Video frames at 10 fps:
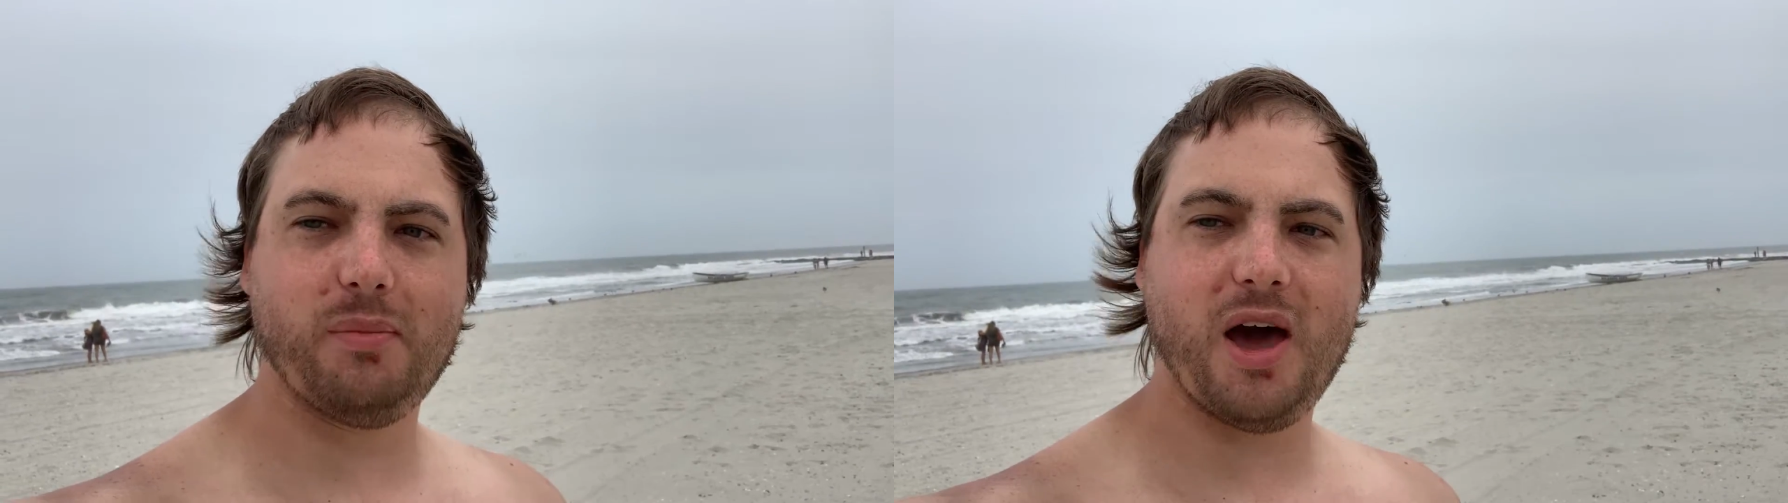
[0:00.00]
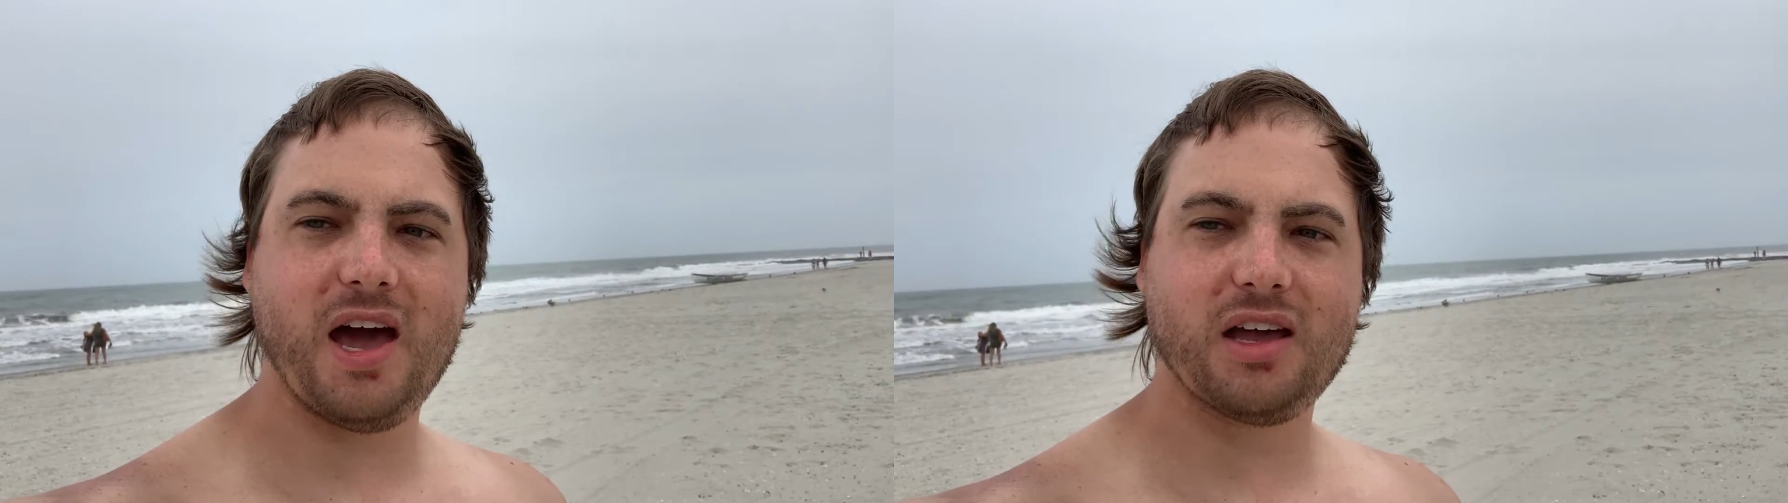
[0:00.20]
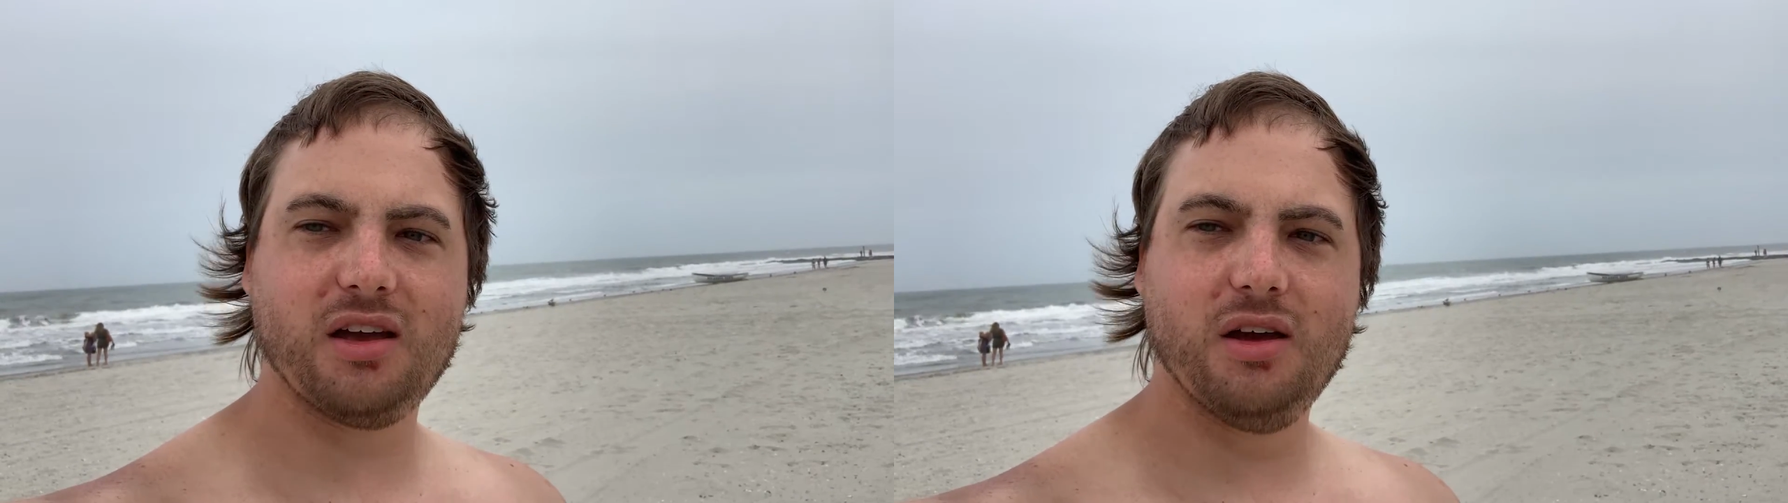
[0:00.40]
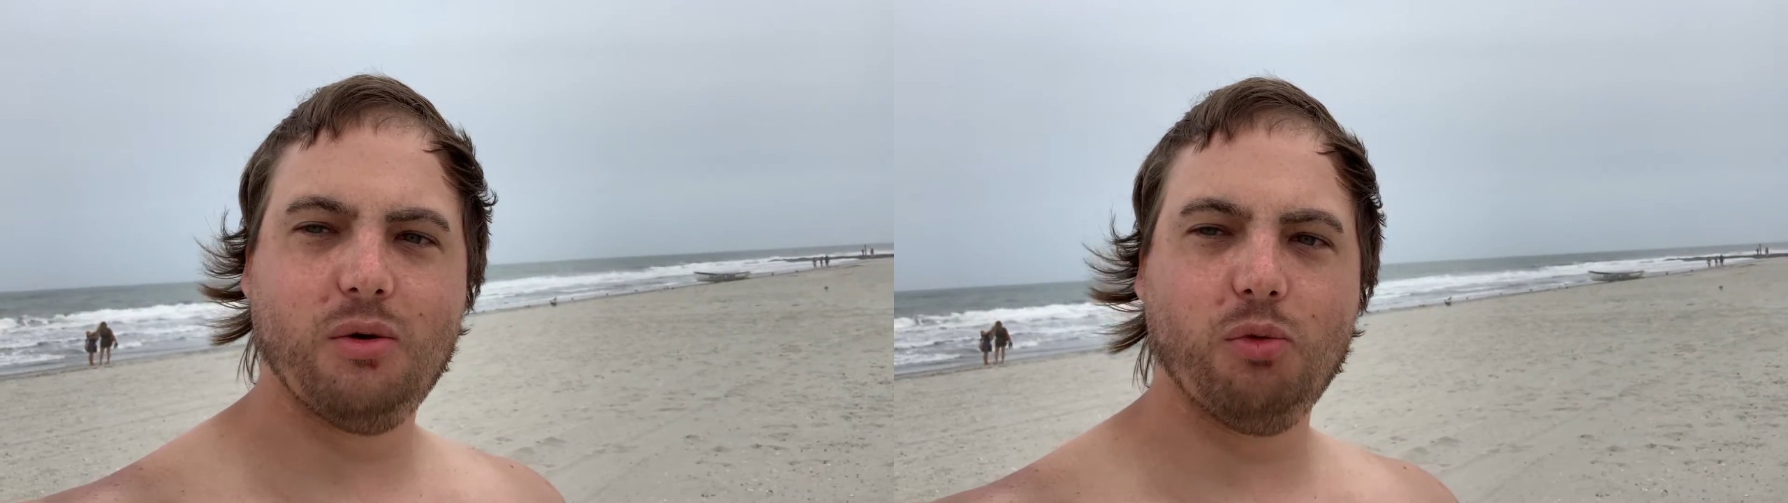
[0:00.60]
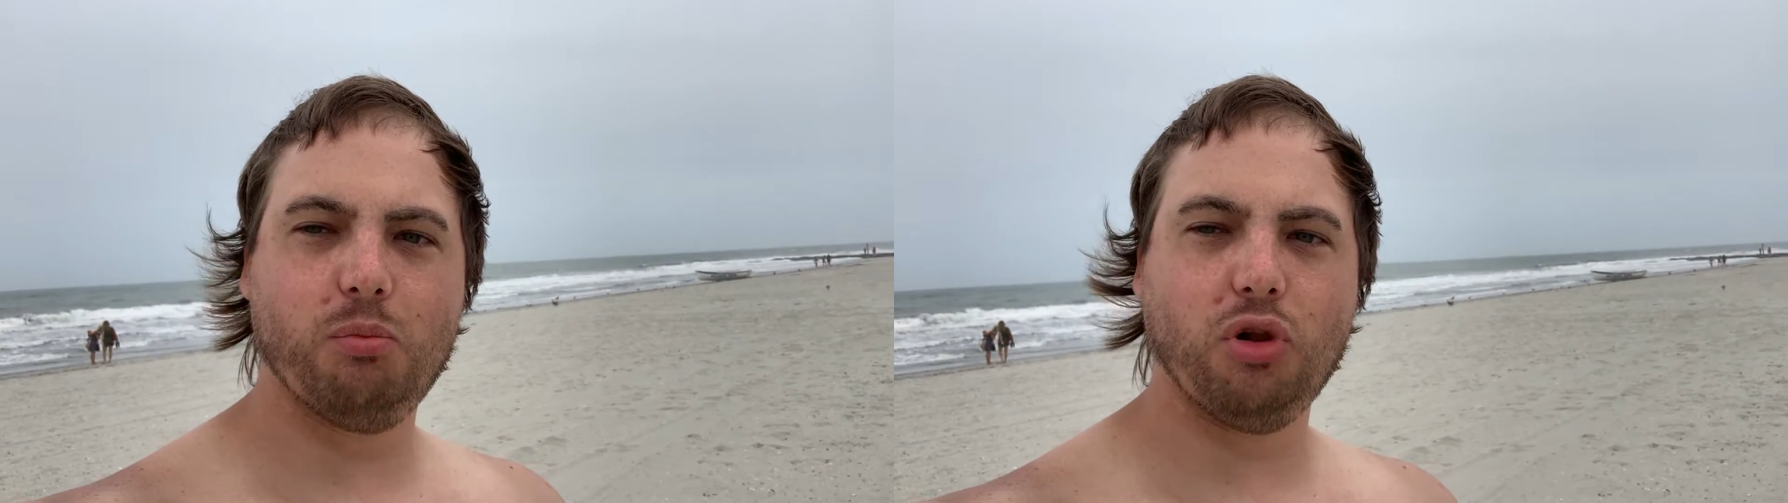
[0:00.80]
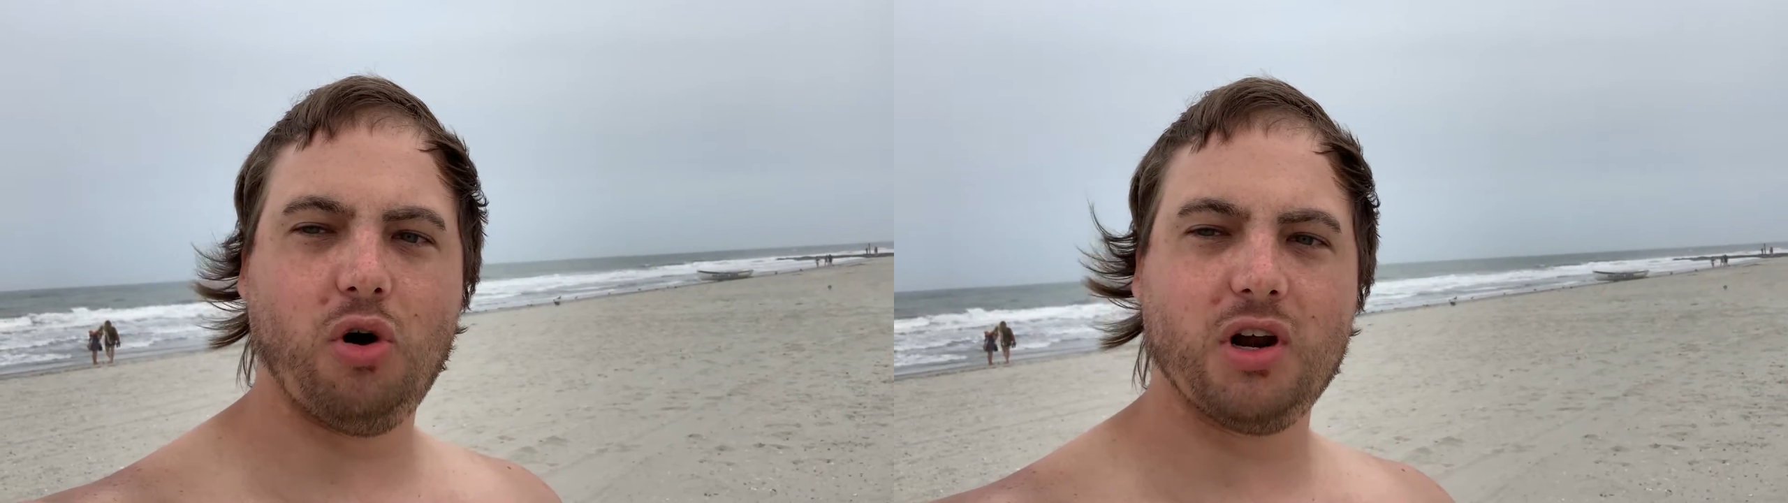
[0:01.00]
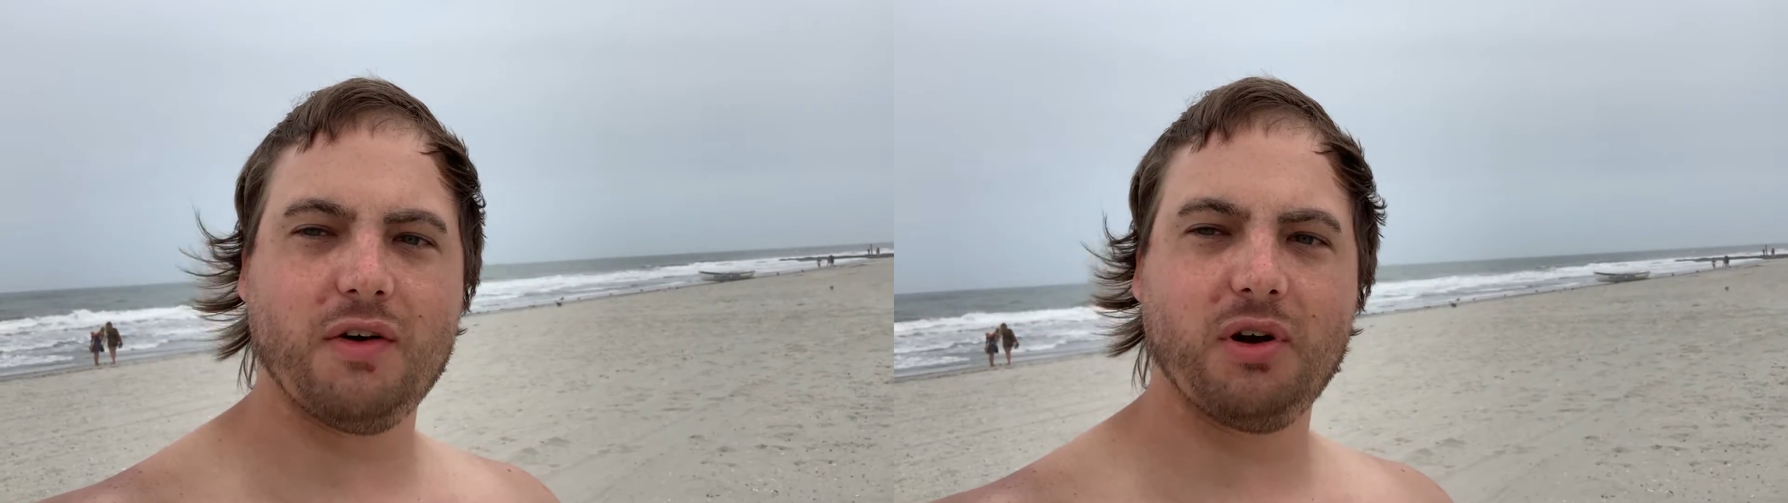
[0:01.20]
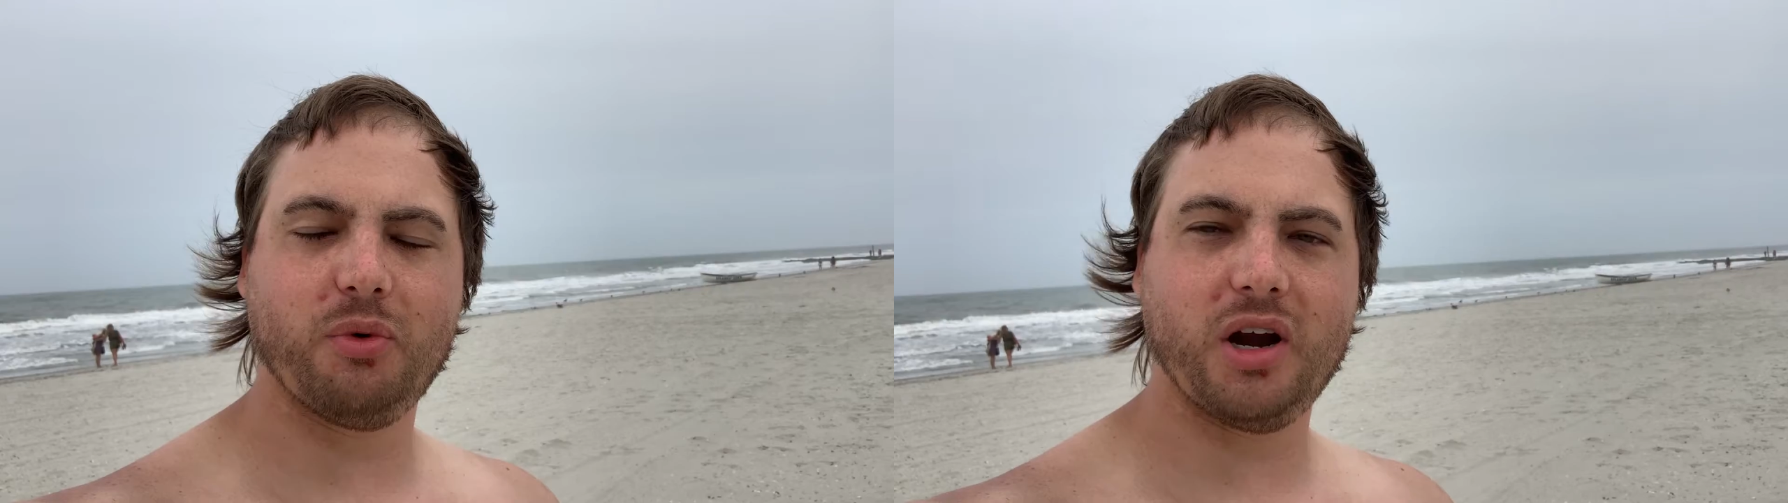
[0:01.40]
back blowing
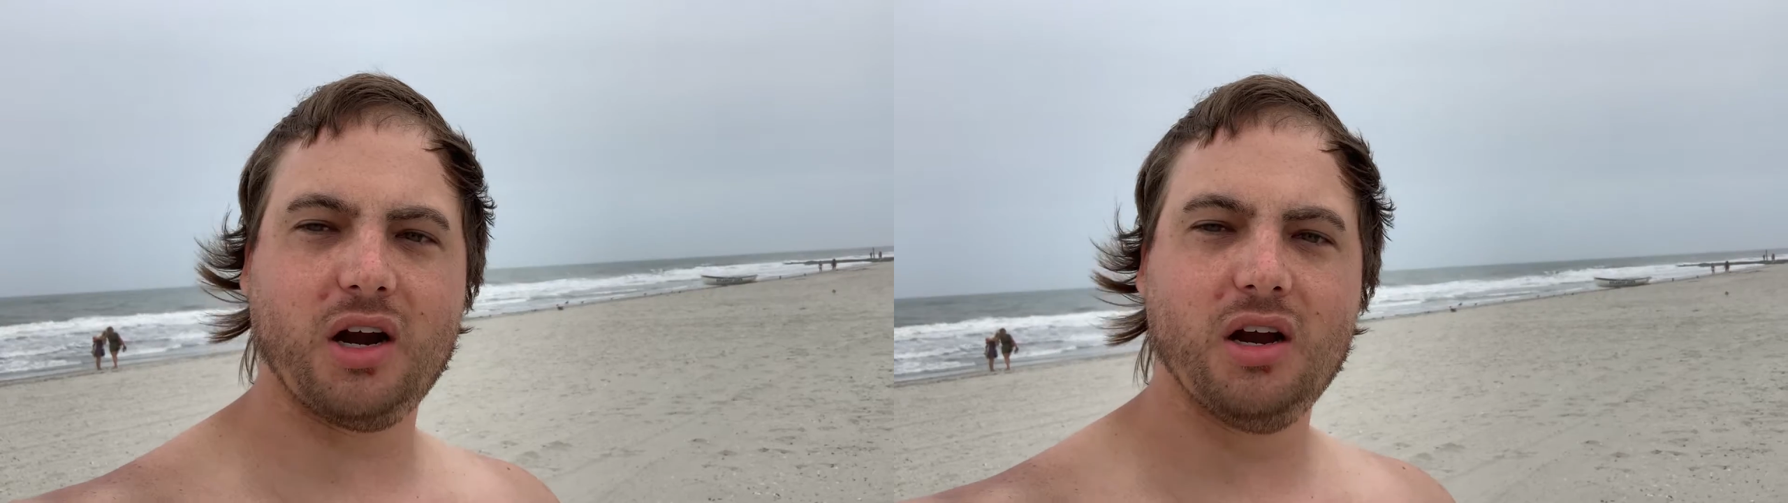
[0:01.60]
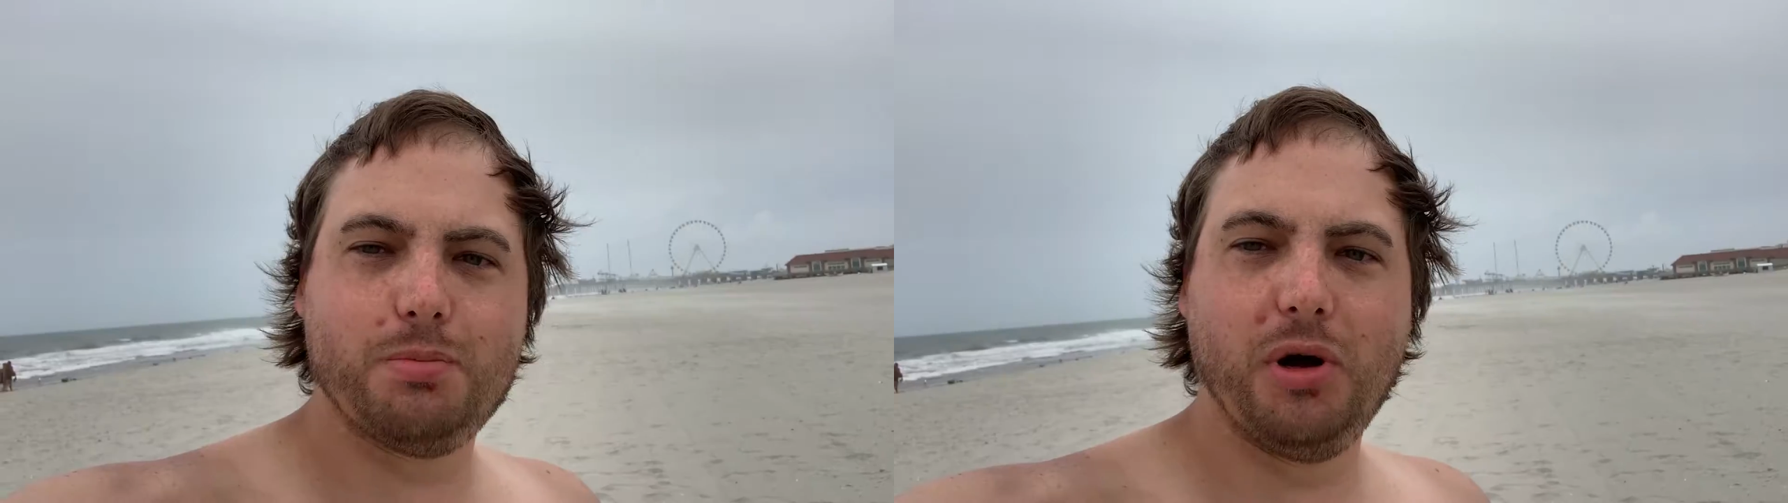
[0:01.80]
everywhere.